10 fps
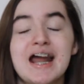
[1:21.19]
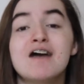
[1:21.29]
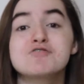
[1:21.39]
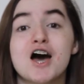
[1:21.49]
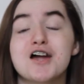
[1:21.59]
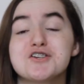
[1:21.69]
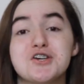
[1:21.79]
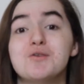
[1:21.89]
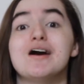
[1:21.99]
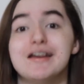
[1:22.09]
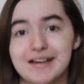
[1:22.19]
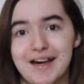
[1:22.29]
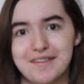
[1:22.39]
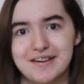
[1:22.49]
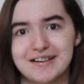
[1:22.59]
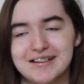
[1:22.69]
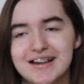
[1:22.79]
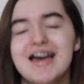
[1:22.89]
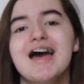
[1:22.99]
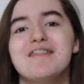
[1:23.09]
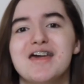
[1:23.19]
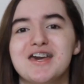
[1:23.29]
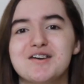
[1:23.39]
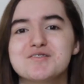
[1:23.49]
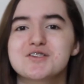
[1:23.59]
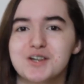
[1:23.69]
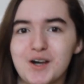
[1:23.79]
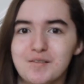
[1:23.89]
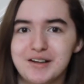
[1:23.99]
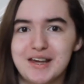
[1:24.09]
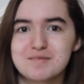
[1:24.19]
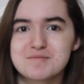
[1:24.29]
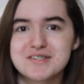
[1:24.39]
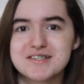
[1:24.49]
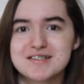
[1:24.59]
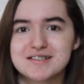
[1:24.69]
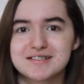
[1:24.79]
have taught you nothing. They used code names.